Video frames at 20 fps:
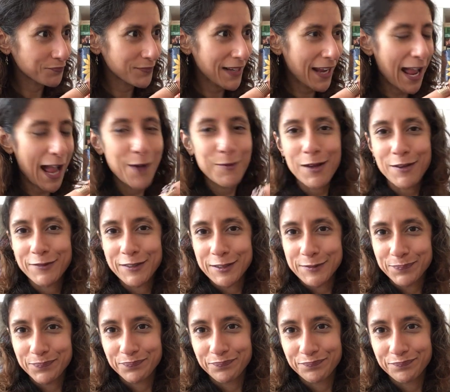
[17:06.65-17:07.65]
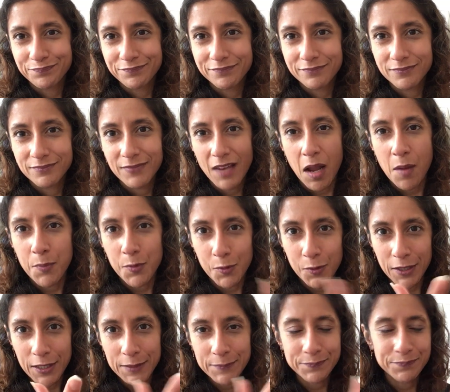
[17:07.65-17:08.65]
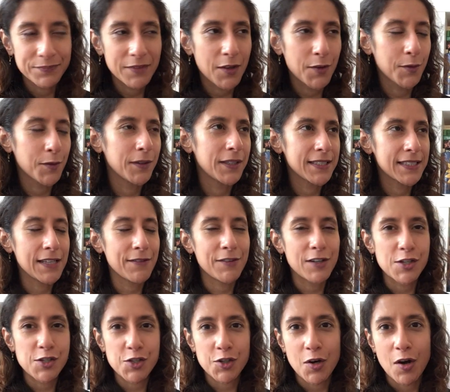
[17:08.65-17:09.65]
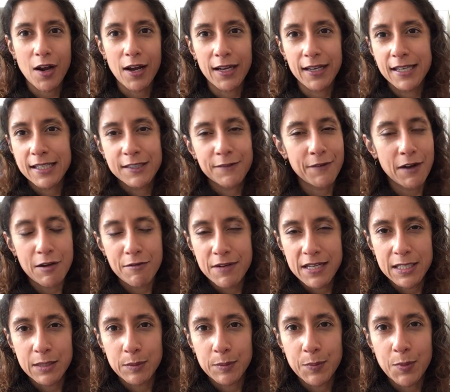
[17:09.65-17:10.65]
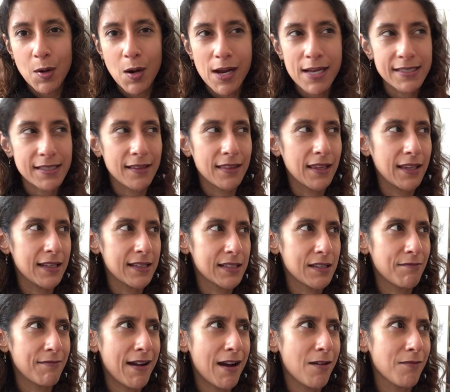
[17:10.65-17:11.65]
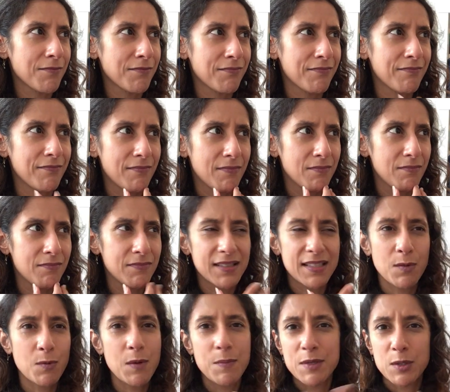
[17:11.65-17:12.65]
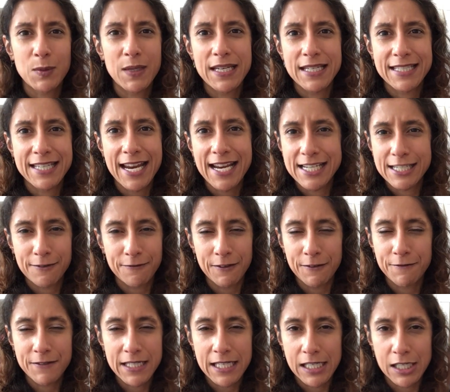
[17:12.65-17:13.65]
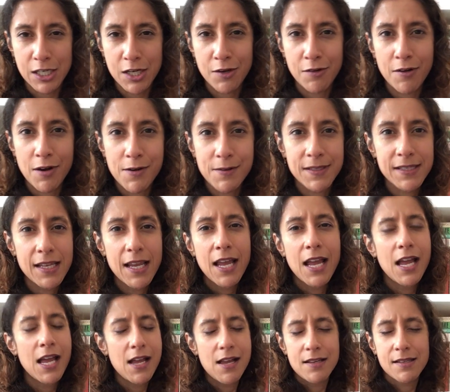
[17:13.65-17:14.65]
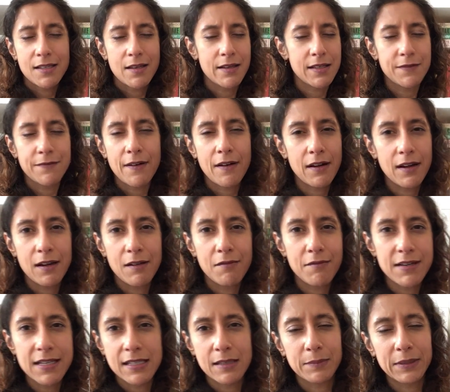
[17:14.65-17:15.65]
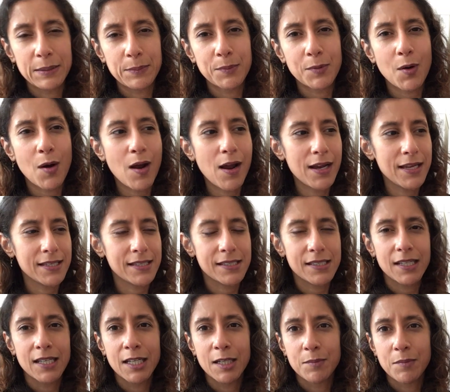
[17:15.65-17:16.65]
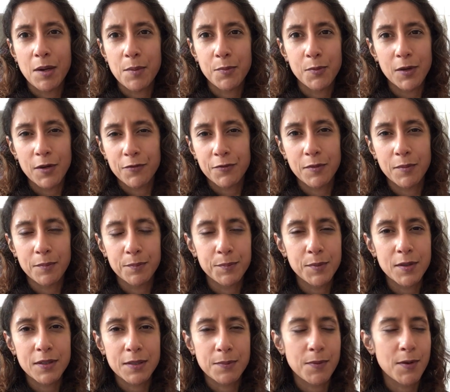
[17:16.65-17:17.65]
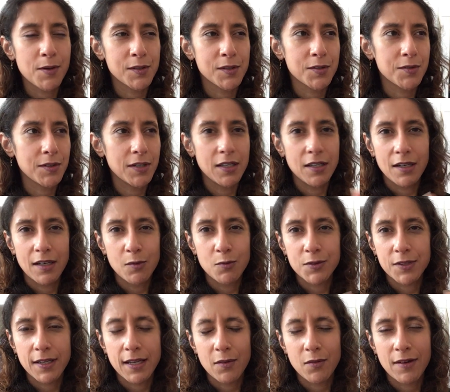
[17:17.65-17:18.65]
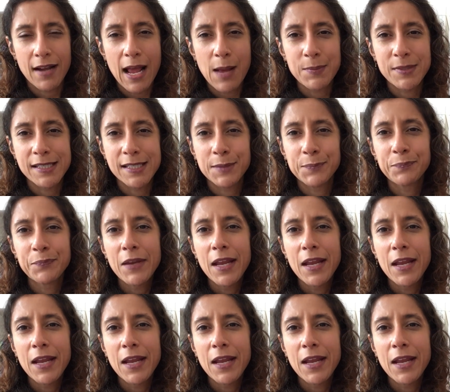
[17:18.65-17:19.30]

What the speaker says: However, I bought it. I thought, let's give it a try. It's a very reasonable price. I think it's around somewhere between 10 to 15 euros. So it's very reasonably priced. I bought it from Book Depository. You can also get it on Amazon.